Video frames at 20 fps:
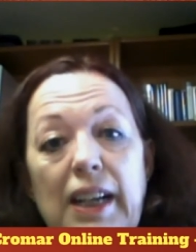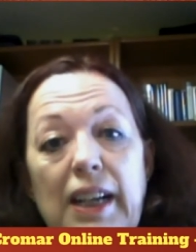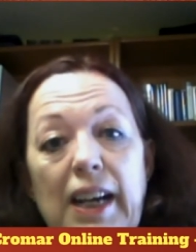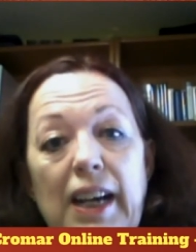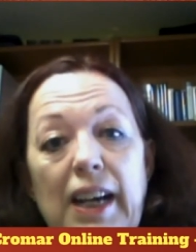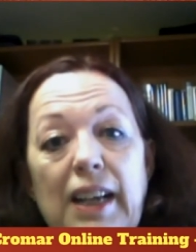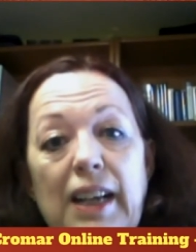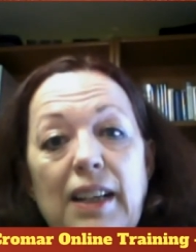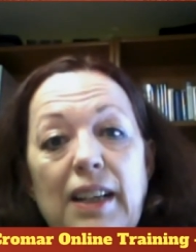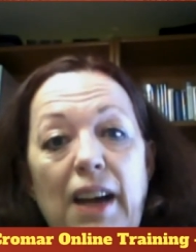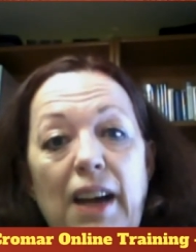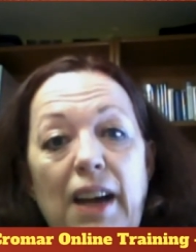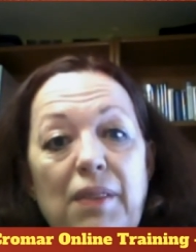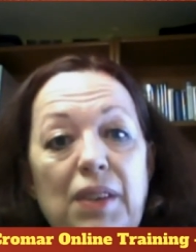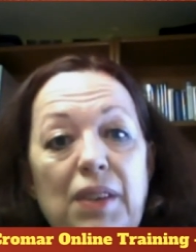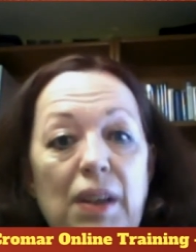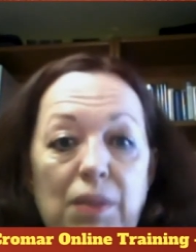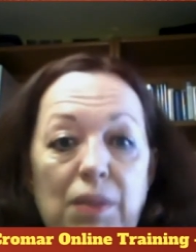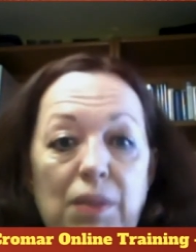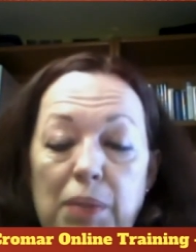And
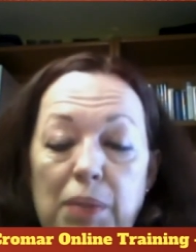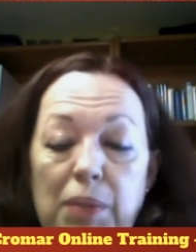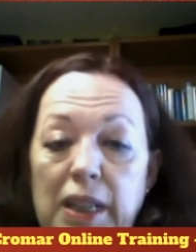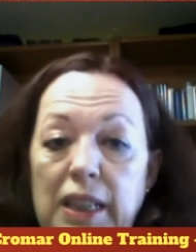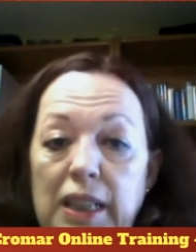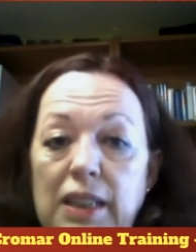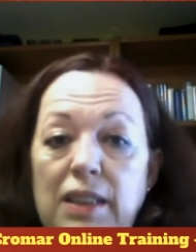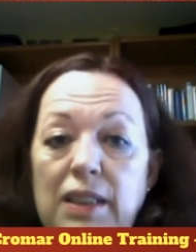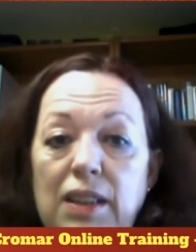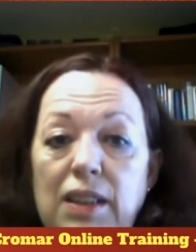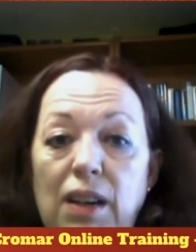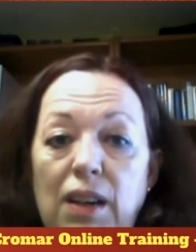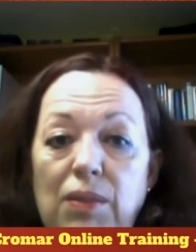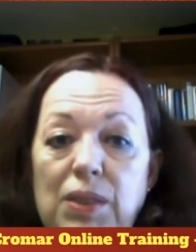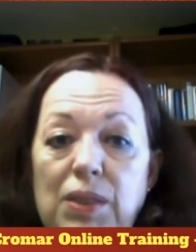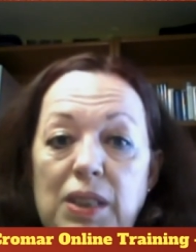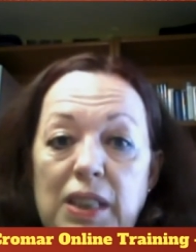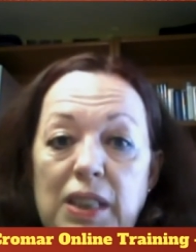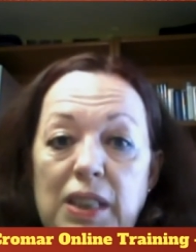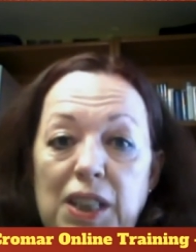have you ever been in a
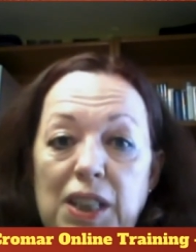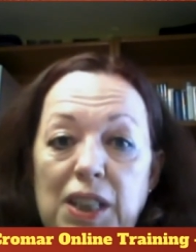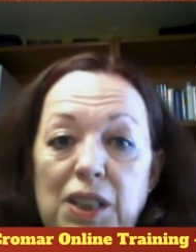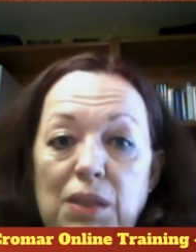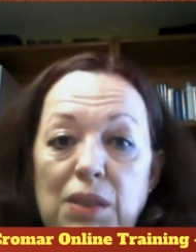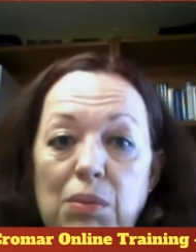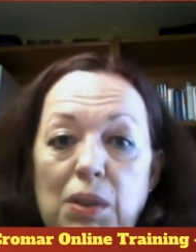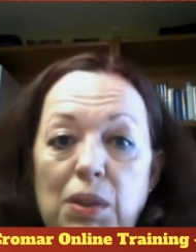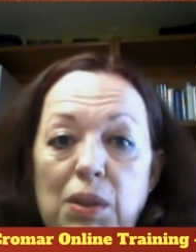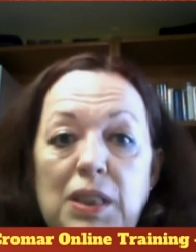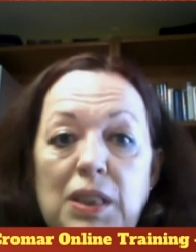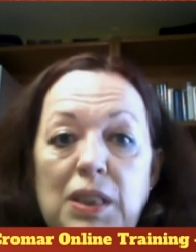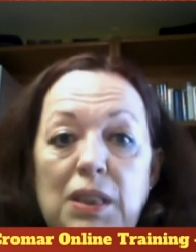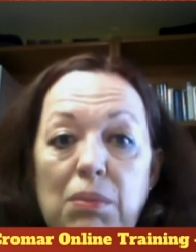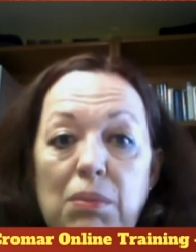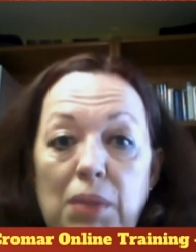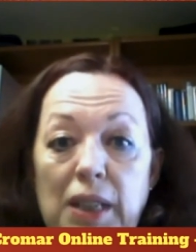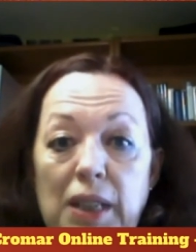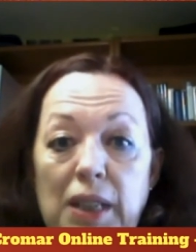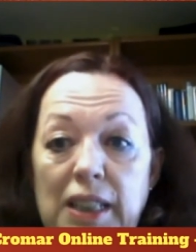conversation where
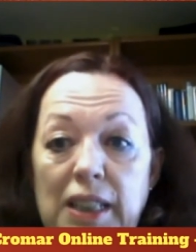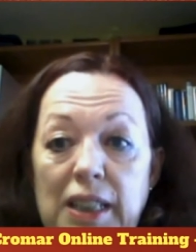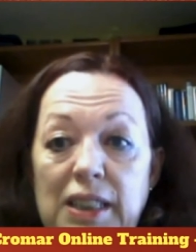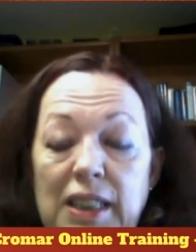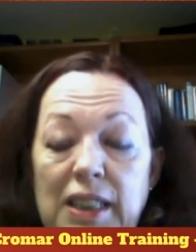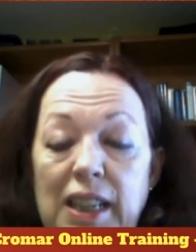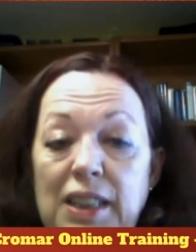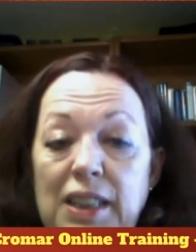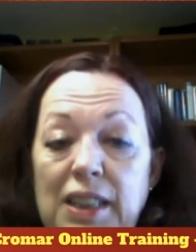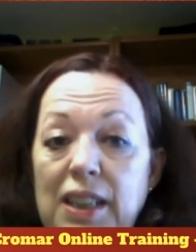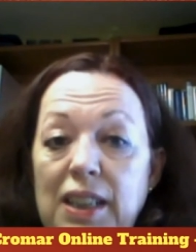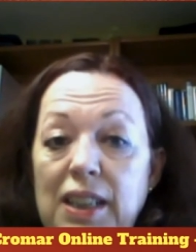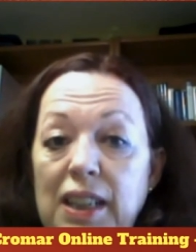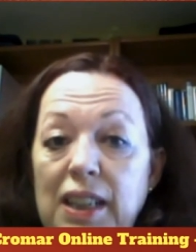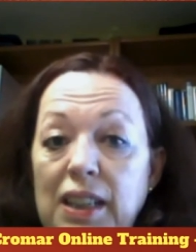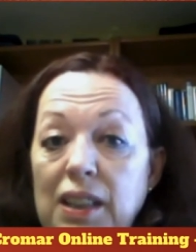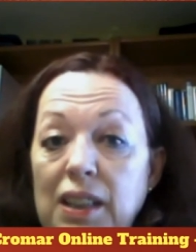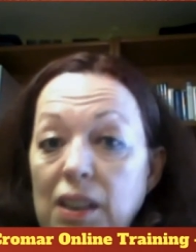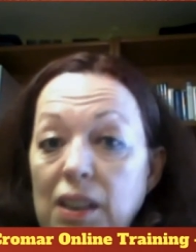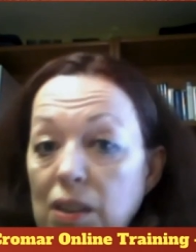somebody is
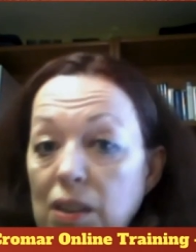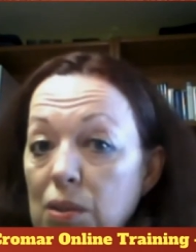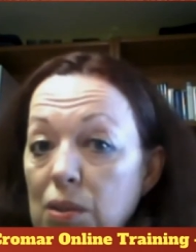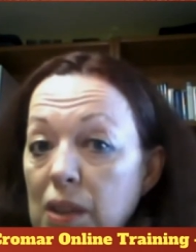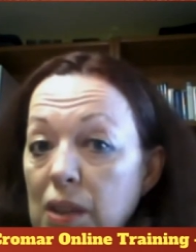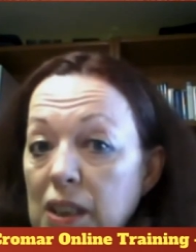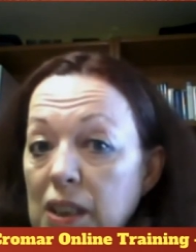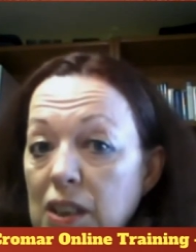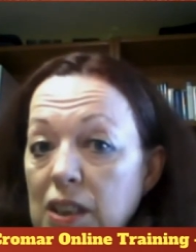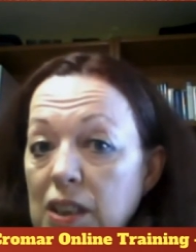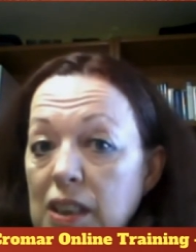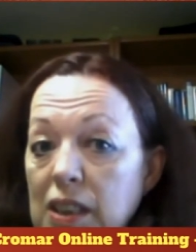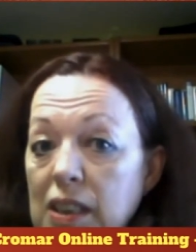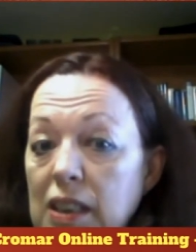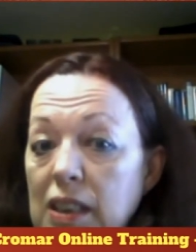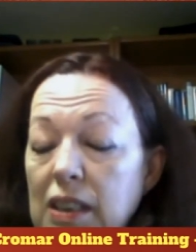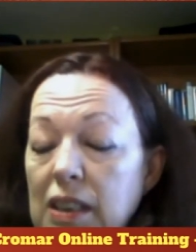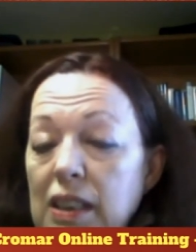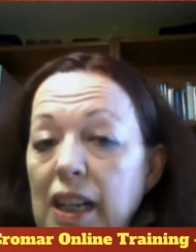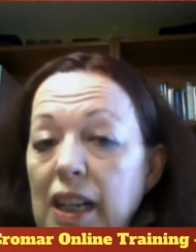asking you
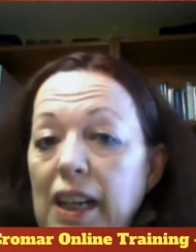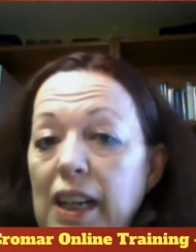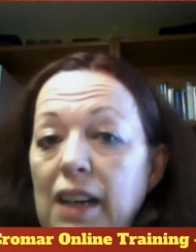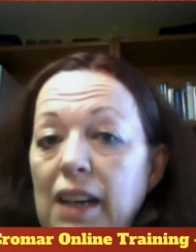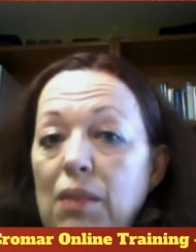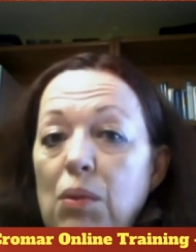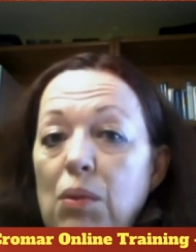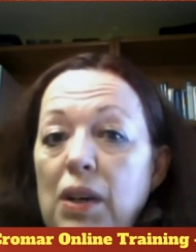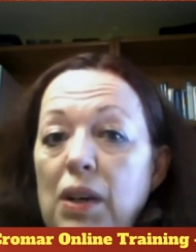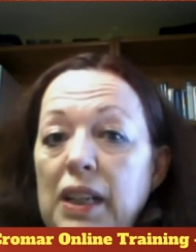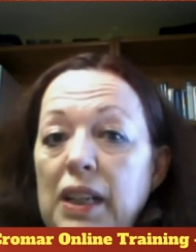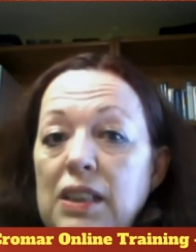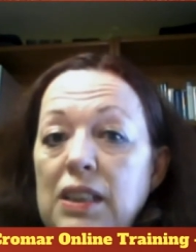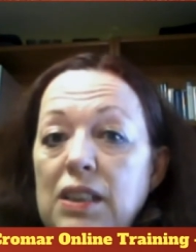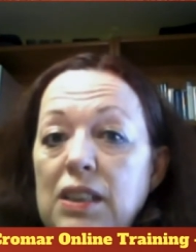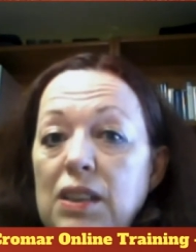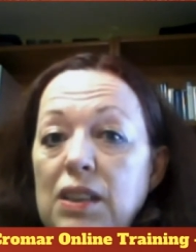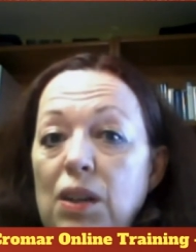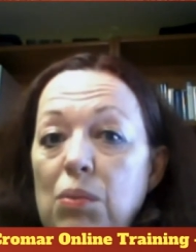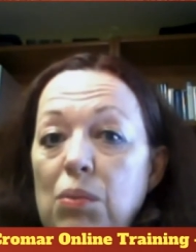questions and
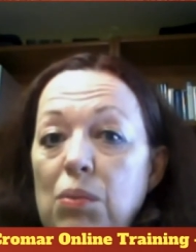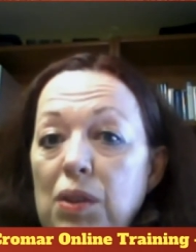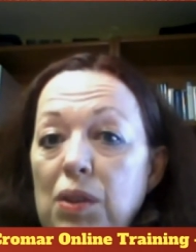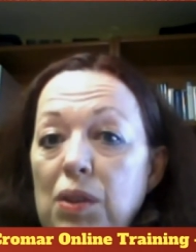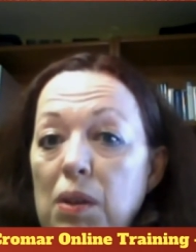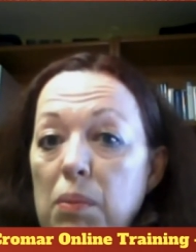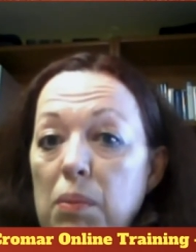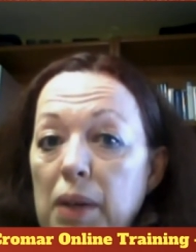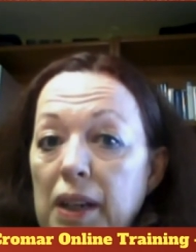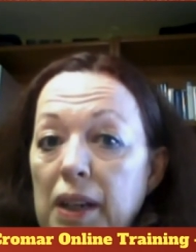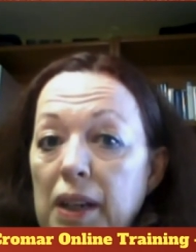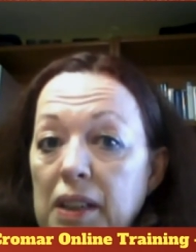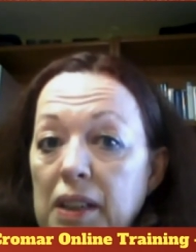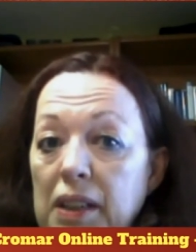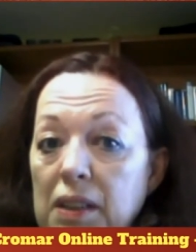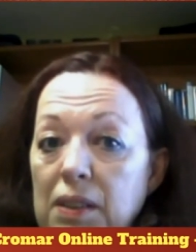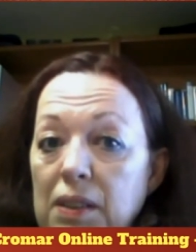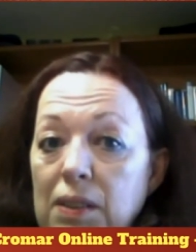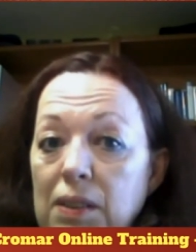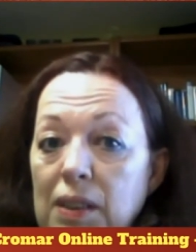wanting to know more about
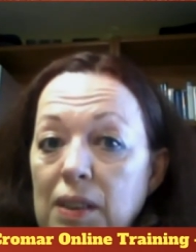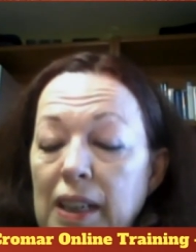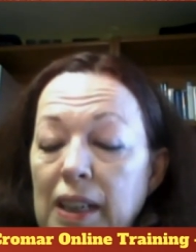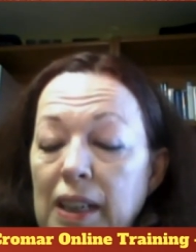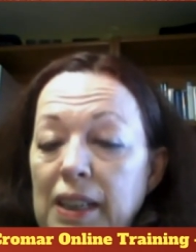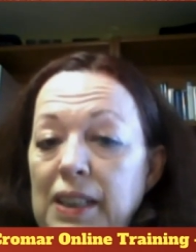you?